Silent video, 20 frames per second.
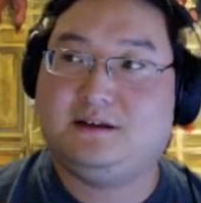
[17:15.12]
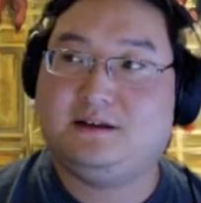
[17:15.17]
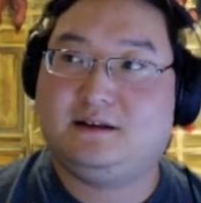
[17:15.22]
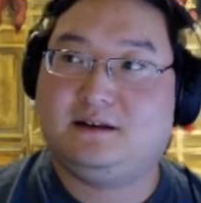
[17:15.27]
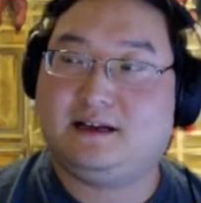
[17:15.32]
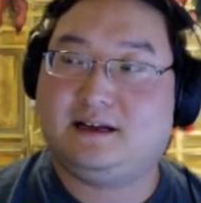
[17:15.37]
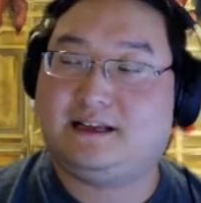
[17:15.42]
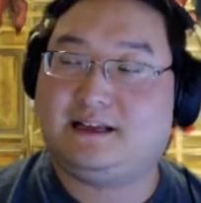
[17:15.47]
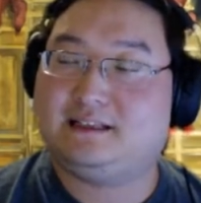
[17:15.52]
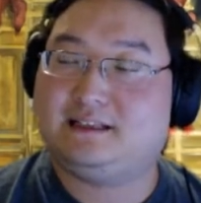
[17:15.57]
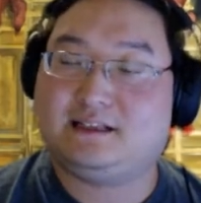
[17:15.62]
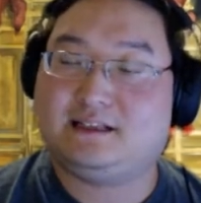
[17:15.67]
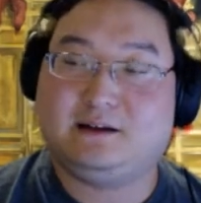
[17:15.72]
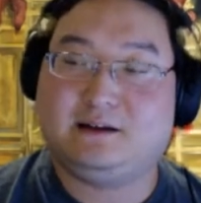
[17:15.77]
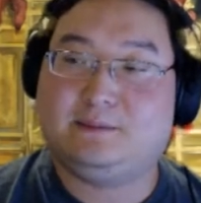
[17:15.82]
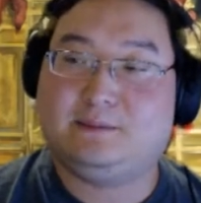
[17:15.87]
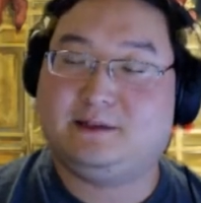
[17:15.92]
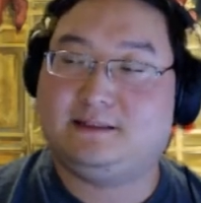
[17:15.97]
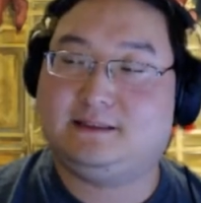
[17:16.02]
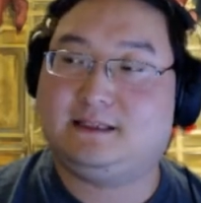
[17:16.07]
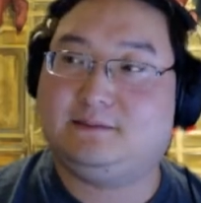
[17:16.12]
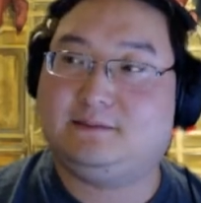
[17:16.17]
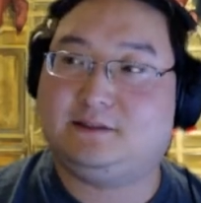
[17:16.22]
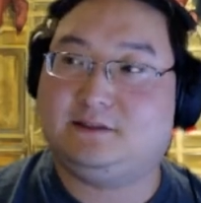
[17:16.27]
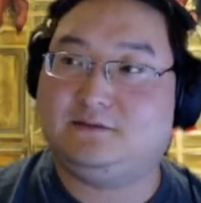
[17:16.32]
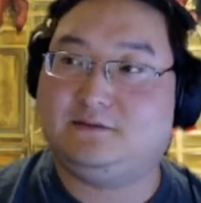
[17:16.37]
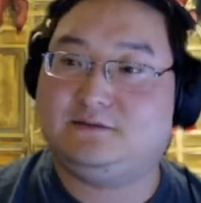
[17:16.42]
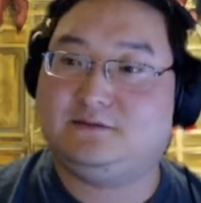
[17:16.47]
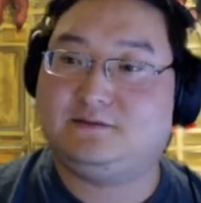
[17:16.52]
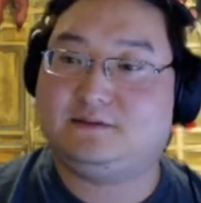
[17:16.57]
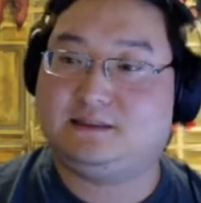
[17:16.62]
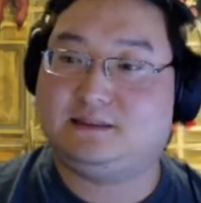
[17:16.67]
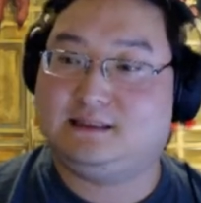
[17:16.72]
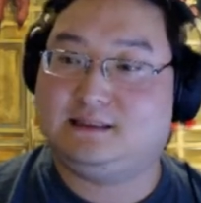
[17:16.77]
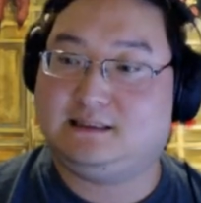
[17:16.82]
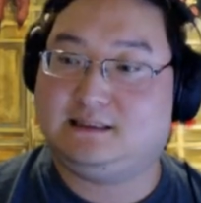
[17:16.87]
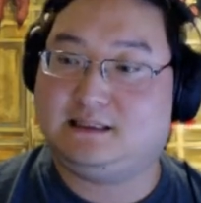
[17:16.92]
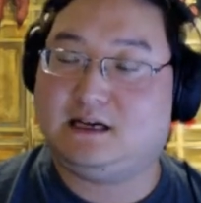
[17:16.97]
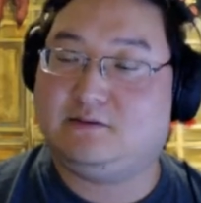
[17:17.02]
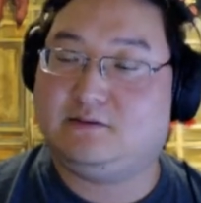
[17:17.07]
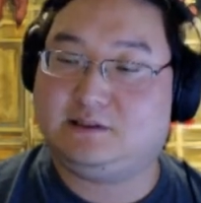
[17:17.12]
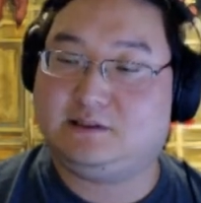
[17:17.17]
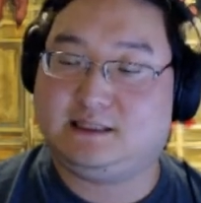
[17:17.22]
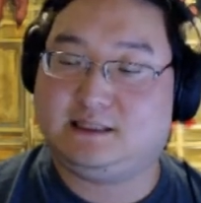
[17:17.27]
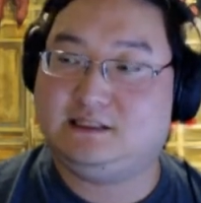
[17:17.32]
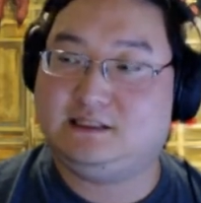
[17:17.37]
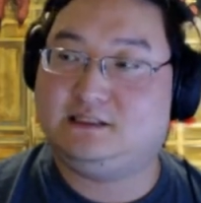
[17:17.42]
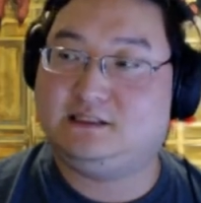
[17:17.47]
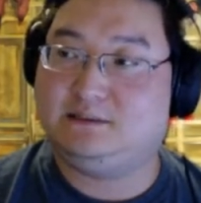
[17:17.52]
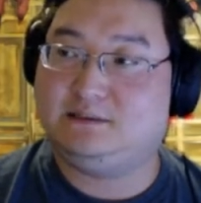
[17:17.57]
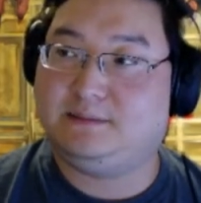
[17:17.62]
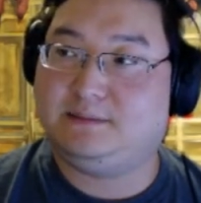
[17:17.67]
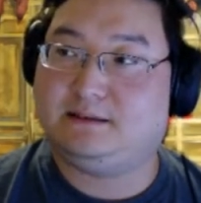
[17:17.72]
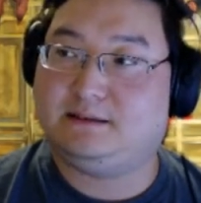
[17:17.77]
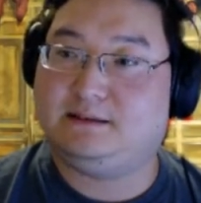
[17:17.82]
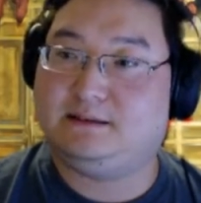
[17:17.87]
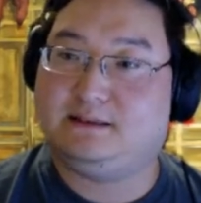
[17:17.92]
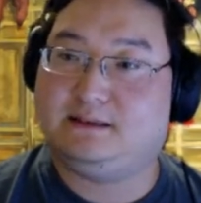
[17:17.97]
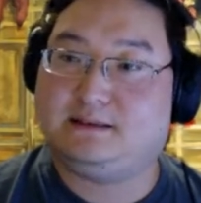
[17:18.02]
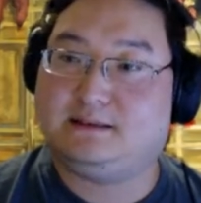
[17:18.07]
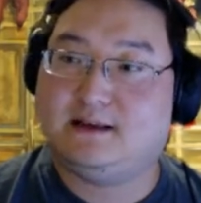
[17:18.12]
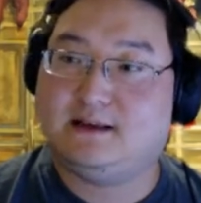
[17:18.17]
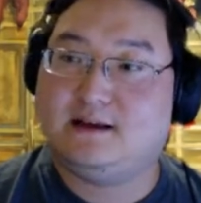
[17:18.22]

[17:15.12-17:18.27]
I can't tell you how many times I've seen conversations about that.